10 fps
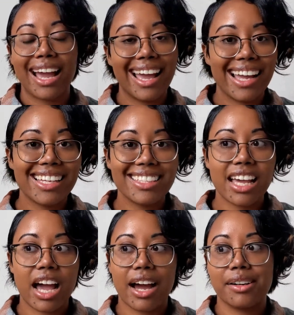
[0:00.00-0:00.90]
and
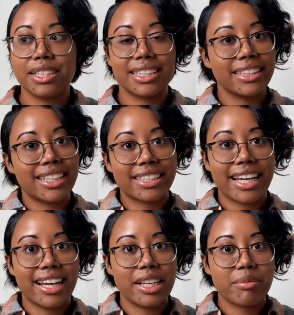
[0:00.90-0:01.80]
how it did as an
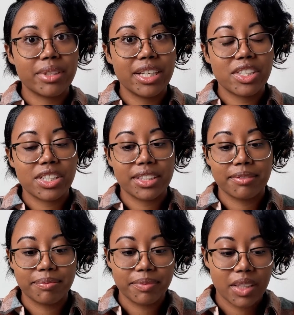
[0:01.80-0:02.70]

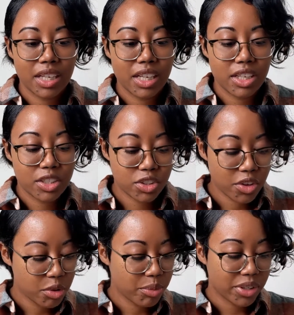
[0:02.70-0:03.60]
adaptation. So
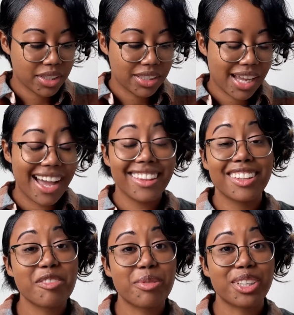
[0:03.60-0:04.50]
the book, I
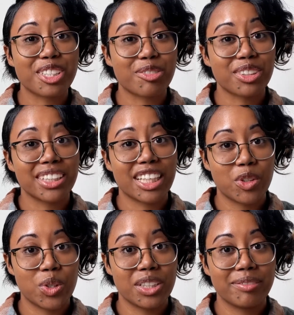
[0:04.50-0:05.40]
think the book is really
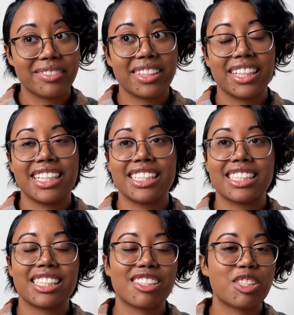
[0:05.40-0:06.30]
cool. It's
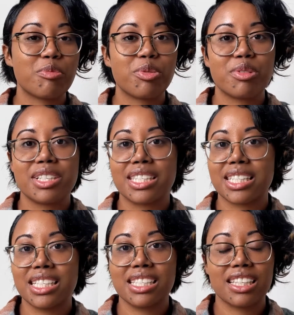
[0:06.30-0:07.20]
simple, it's
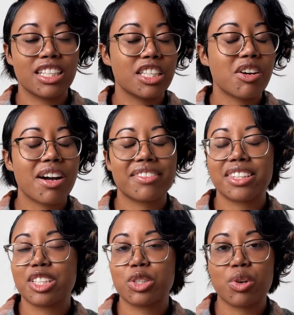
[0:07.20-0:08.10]
easy, you don't have to
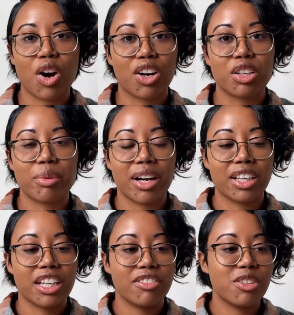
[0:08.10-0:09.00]
think too hard about
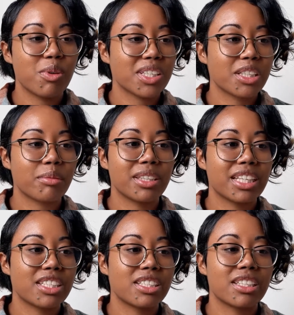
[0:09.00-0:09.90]
it. If you want something
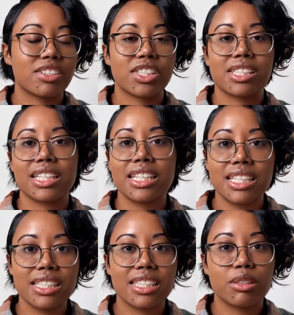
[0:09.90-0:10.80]
that's just an
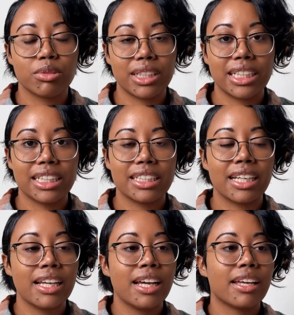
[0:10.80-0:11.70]
easy read
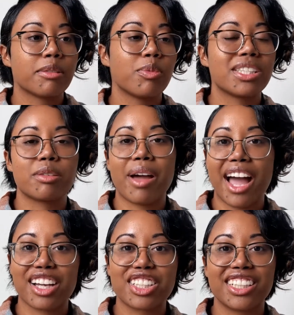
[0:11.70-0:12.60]
with some
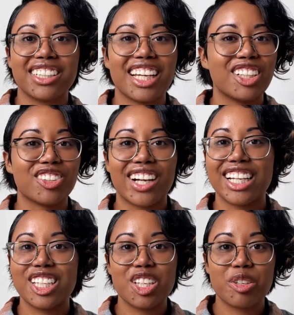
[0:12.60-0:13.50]
action and
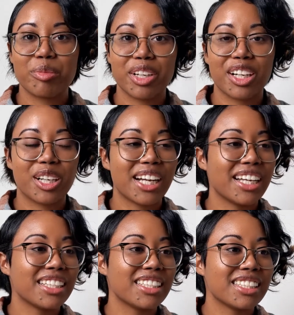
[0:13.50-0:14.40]
great humor
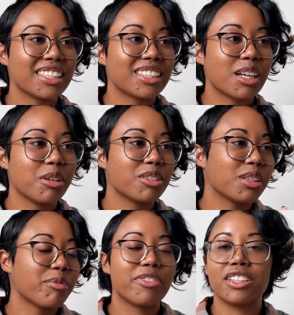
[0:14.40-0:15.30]
and
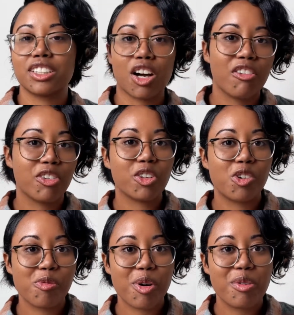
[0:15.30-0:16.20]
some
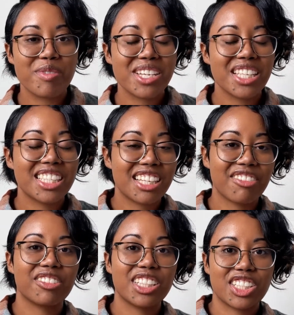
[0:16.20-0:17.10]
philosophical moments,
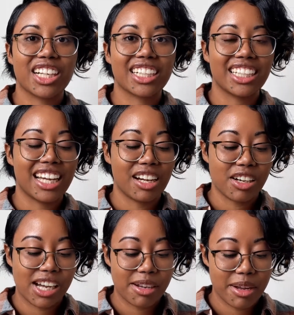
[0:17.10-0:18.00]
definitely check it
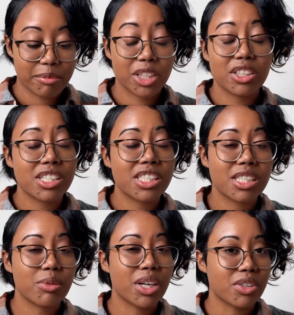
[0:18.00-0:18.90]
out. I'm curious to
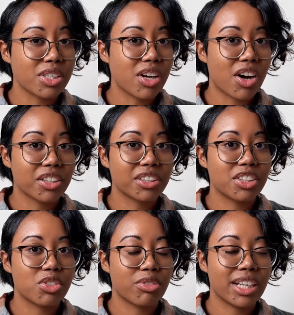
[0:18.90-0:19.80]
see what else the author
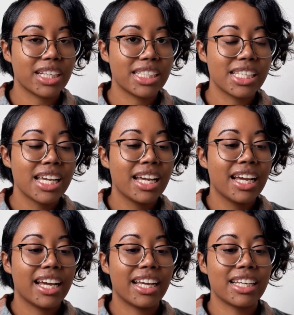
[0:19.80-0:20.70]
has written,
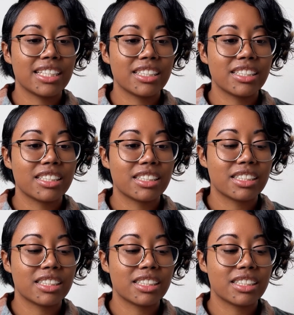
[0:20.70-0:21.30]
and